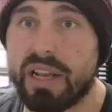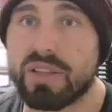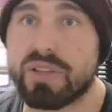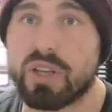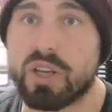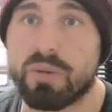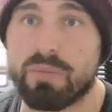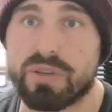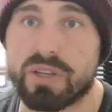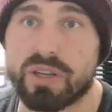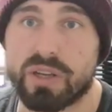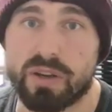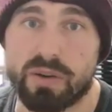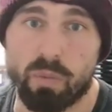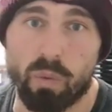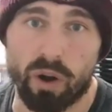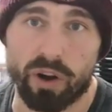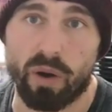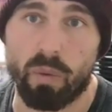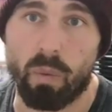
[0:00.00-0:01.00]
in terms
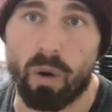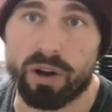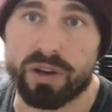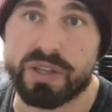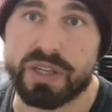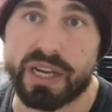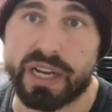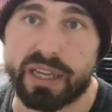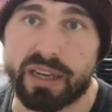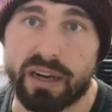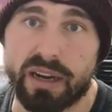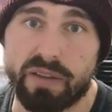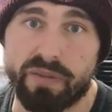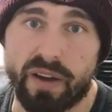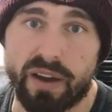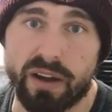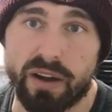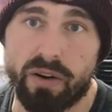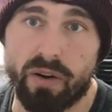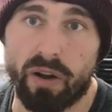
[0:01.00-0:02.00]
of one-on-one, taking a
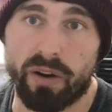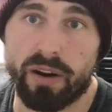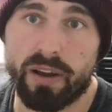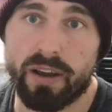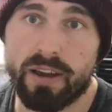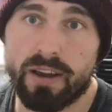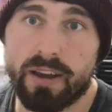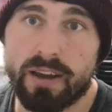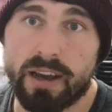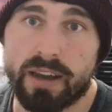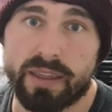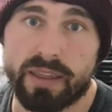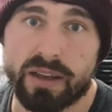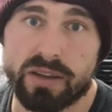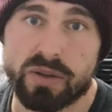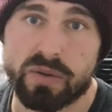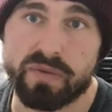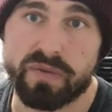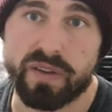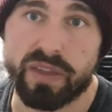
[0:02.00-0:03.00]
defender on. And
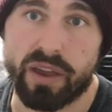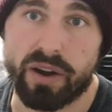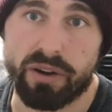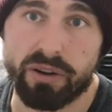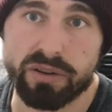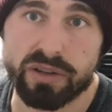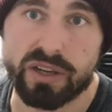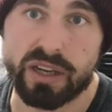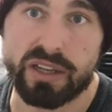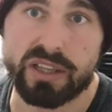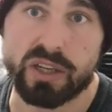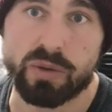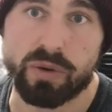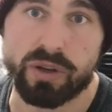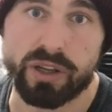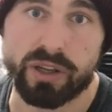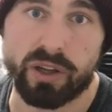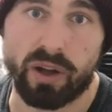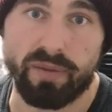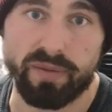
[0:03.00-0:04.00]
that's something that he does need to
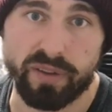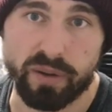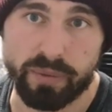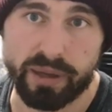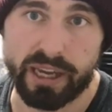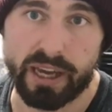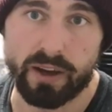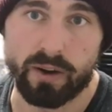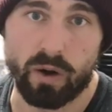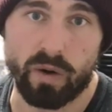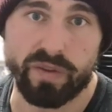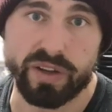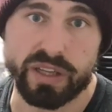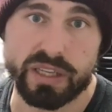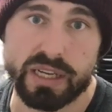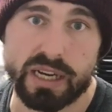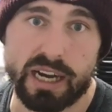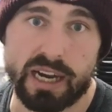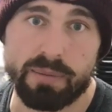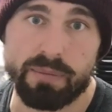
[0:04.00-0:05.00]
work on for me over
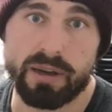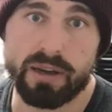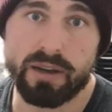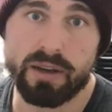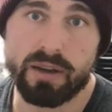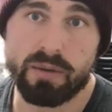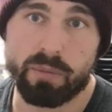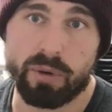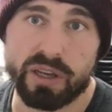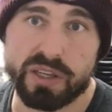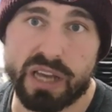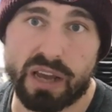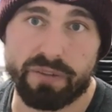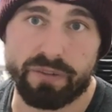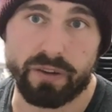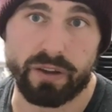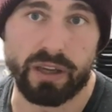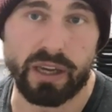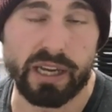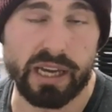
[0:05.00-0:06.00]
time. But his
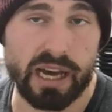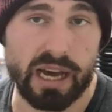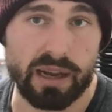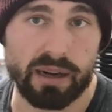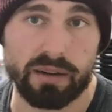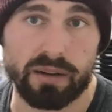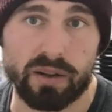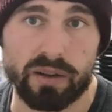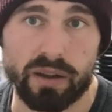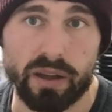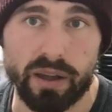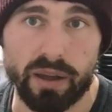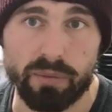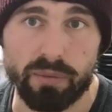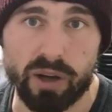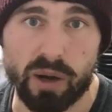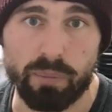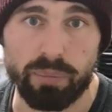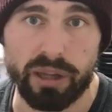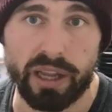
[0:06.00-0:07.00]
effort, you can't
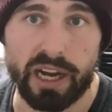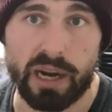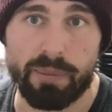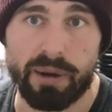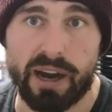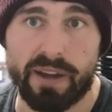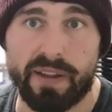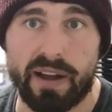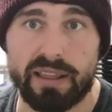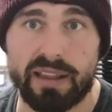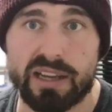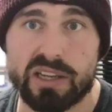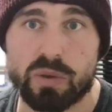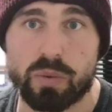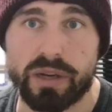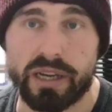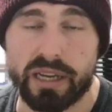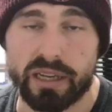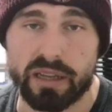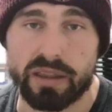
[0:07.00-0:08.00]
complain about that
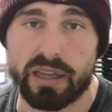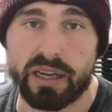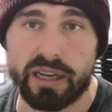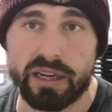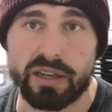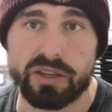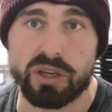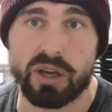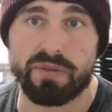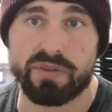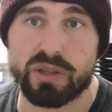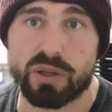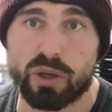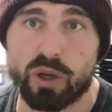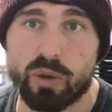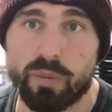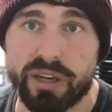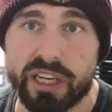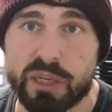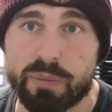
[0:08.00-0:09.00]
last week, and I think he deserves to
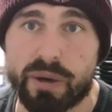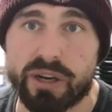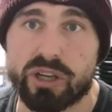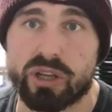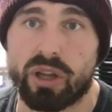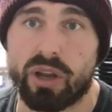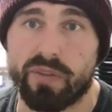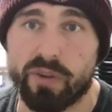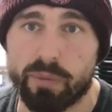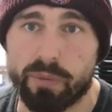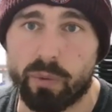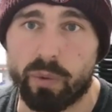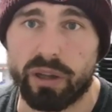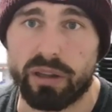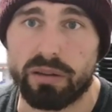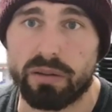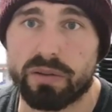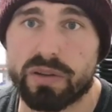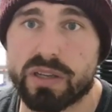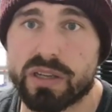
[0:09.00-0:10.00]
come in, especially over
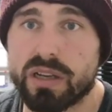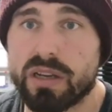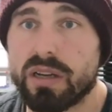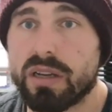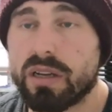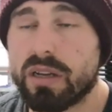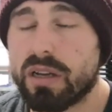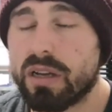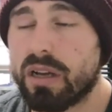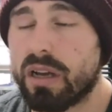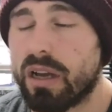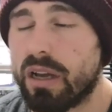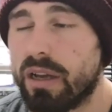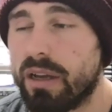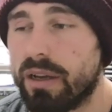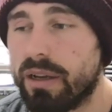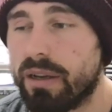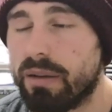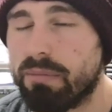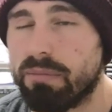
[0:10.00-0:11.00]
Wilkes.
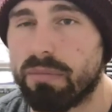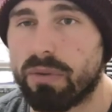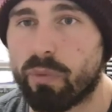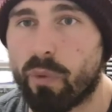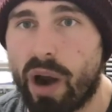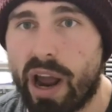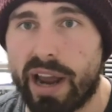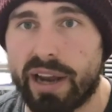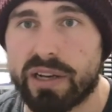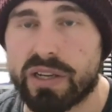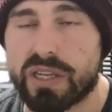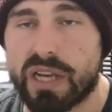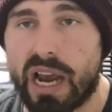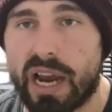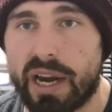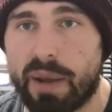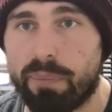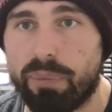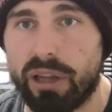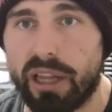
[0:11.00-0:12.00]
Right-hand
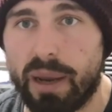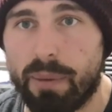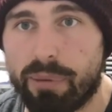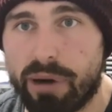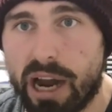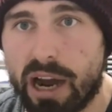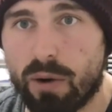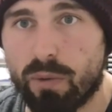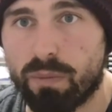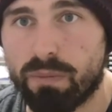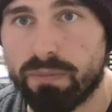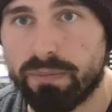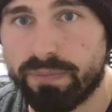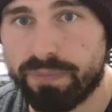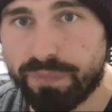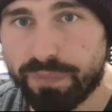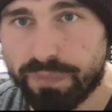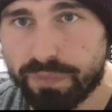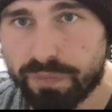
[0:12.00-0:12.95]
side, I'd play Brown.